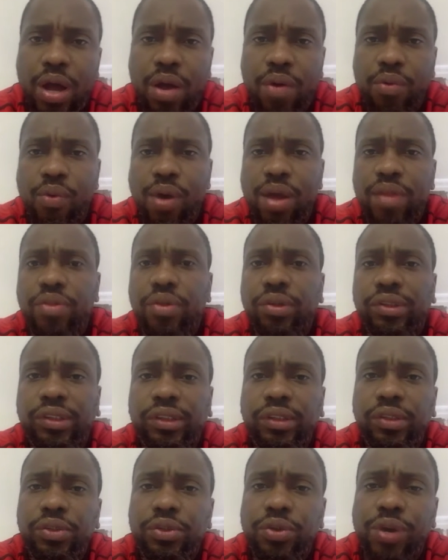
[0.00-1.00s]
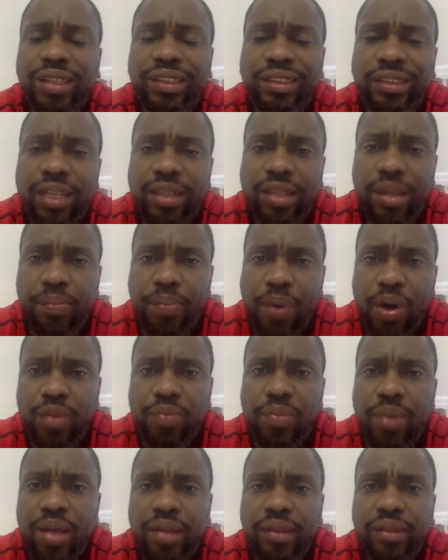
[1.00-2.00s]
Uh, when the U S State
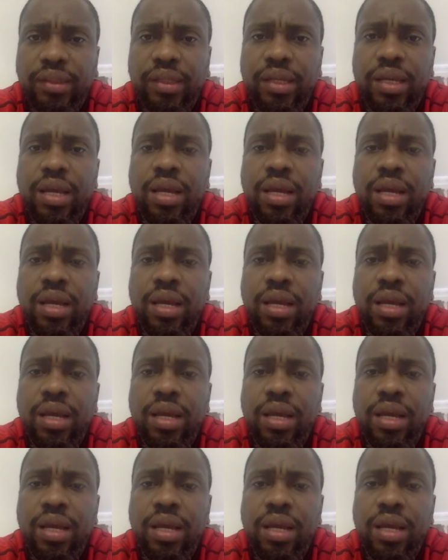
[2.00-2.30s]
Department